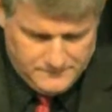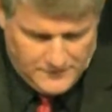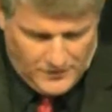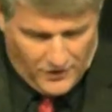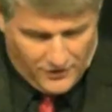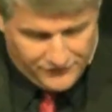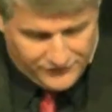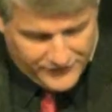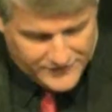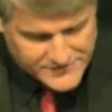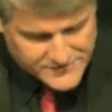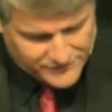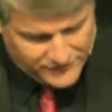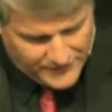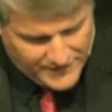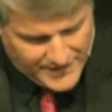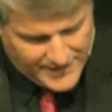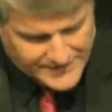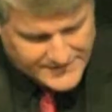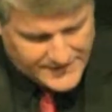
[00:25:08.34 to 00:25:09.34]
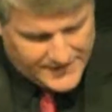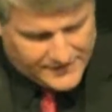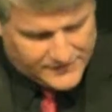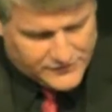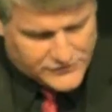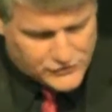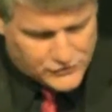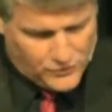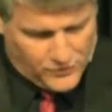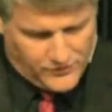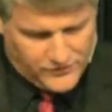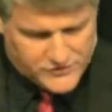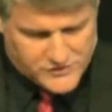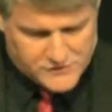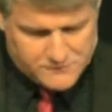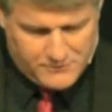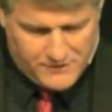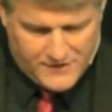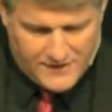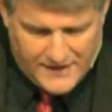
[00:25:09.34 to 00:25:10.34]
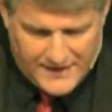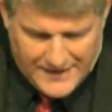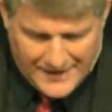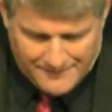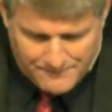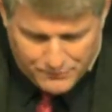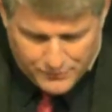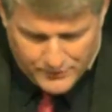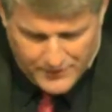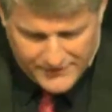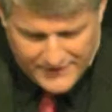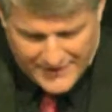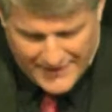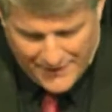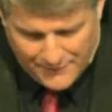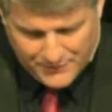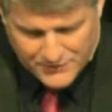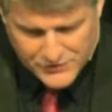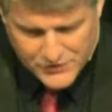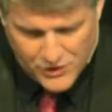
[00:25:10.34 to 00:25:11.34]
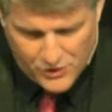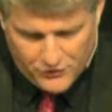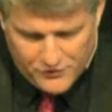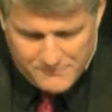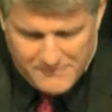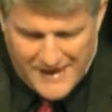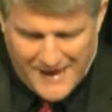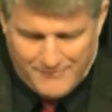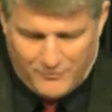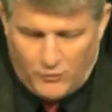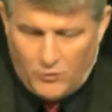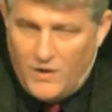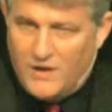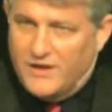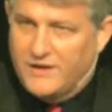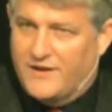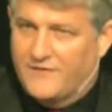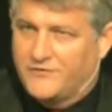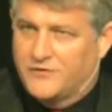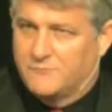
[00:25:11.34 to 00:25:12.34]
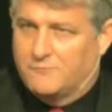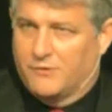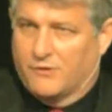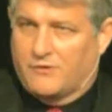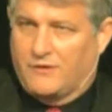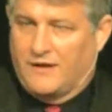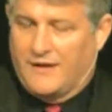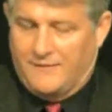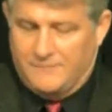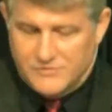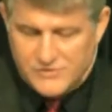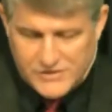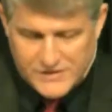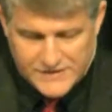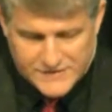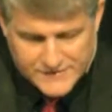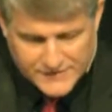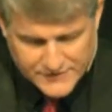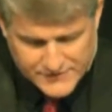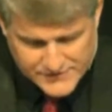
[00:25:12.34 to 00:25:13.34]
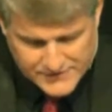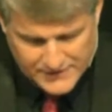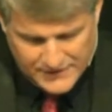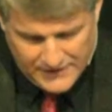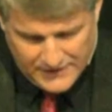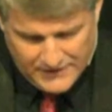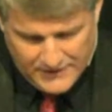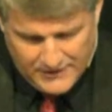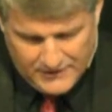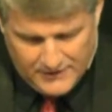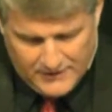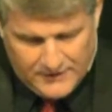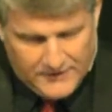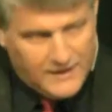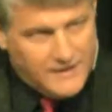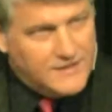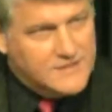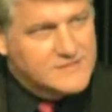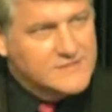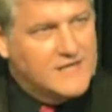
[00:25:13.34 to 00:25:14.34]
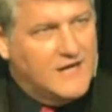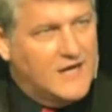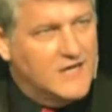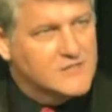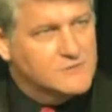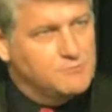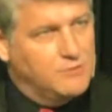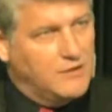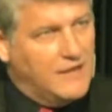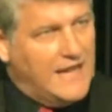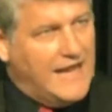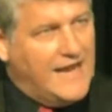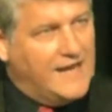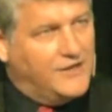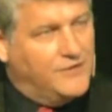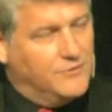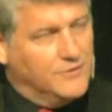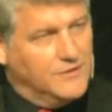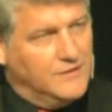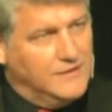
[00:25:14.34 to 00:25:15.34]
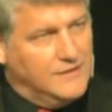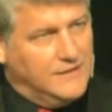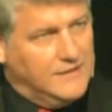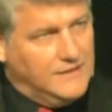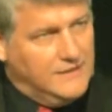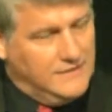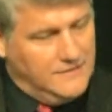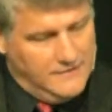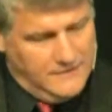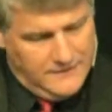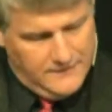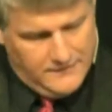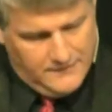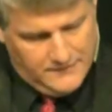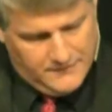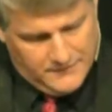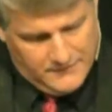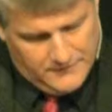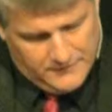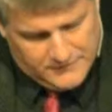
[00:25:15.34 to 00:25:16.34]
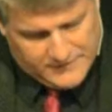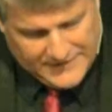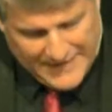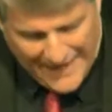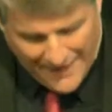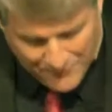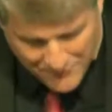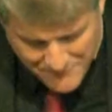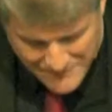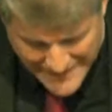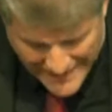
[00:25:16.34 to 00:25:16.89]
Offensively, I take the sword of the Spirit and I pray that I would know the Bible well enough to proclaim Jesus and his gospel accurately. That I would